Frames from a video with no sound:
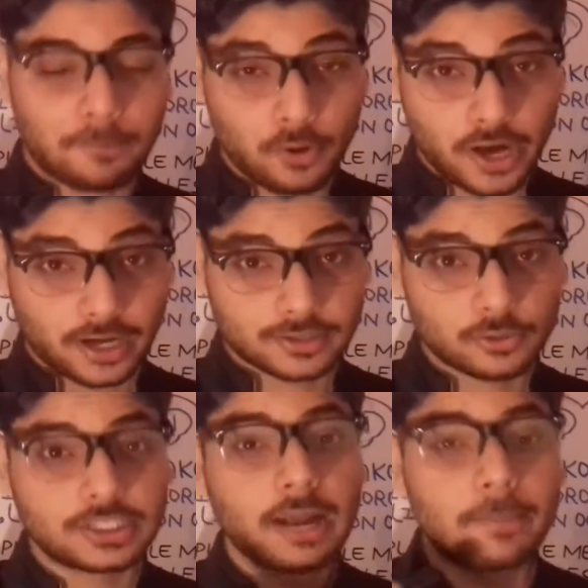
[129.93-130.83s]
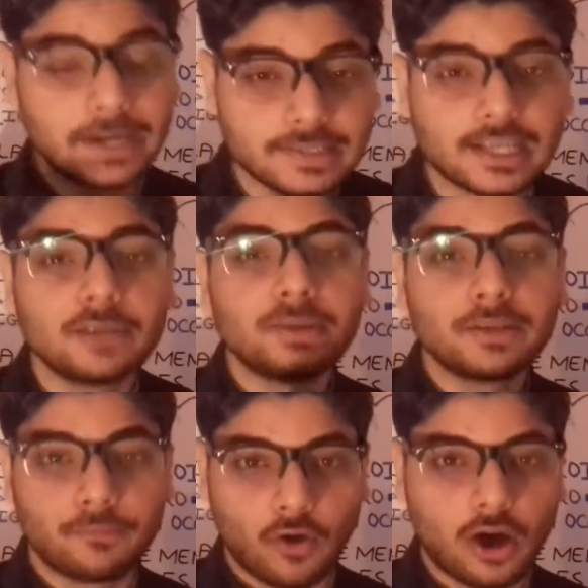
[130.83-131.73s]
products which are basically
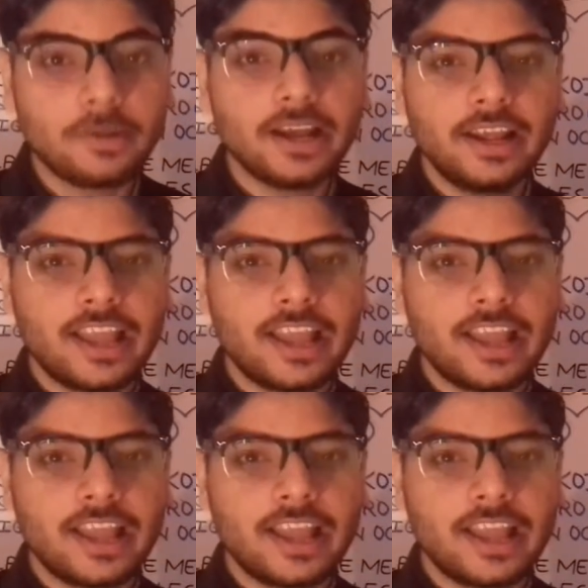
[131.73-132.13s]
being formed